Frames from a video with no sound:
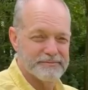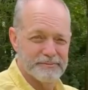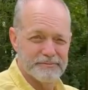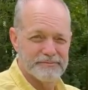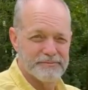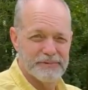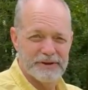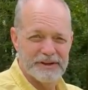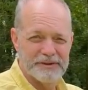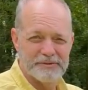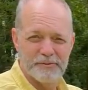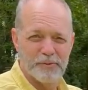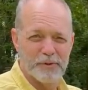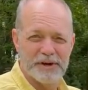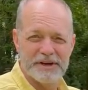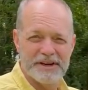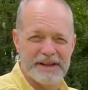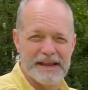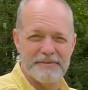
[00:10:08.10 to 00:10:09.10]
one
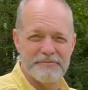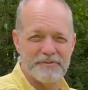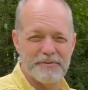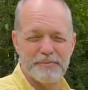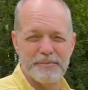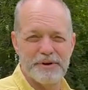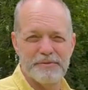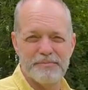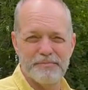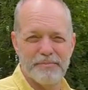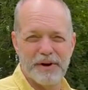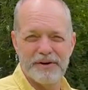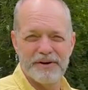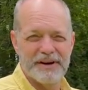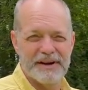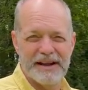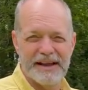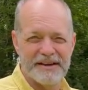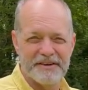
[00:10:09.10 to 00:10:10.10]
to keep from you
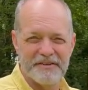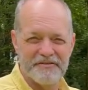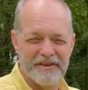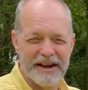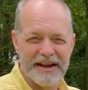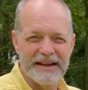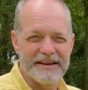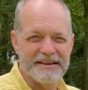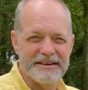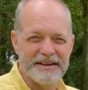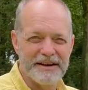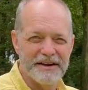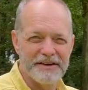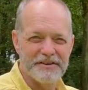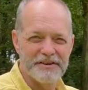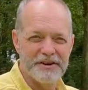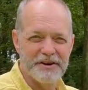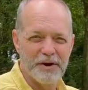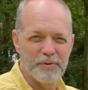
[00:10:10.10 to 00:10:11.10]
burning down your van. You know,
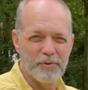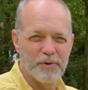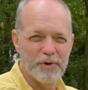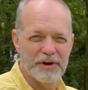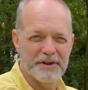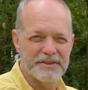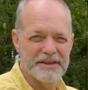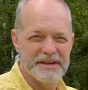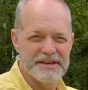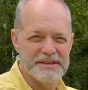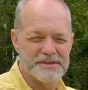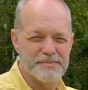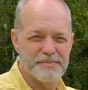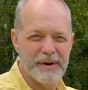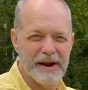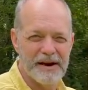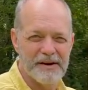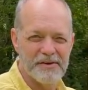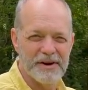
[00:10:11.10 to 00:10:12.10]
you don't want these
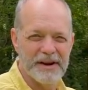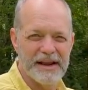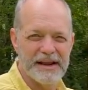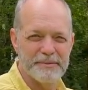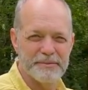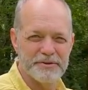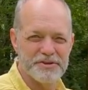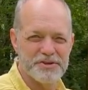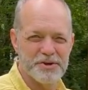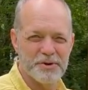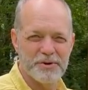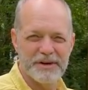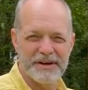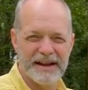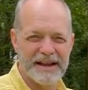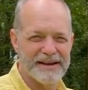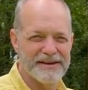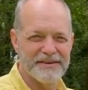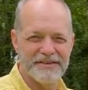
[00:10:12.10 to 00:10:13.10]
power cables shorting
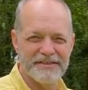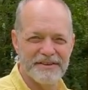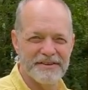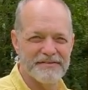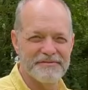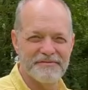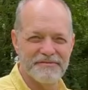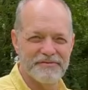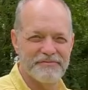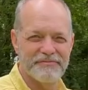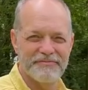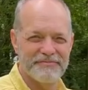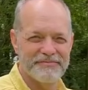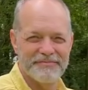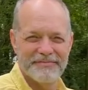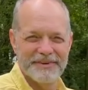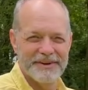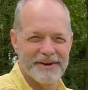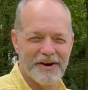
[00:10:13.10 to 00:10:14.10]
out
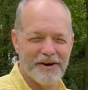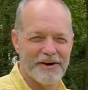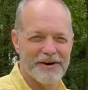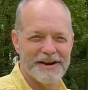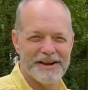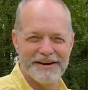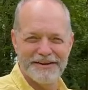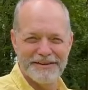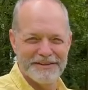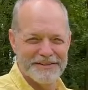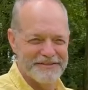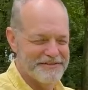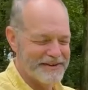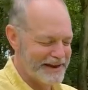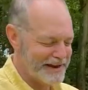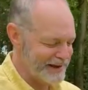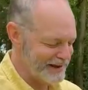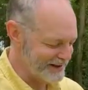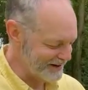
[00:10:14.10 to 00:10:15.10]
arcing on the
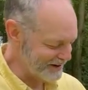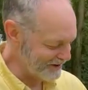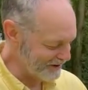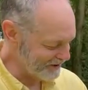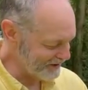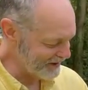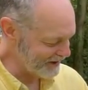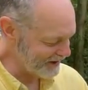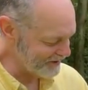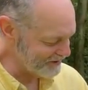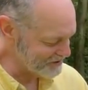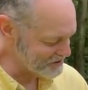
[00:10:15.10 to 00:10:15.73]
van and all that other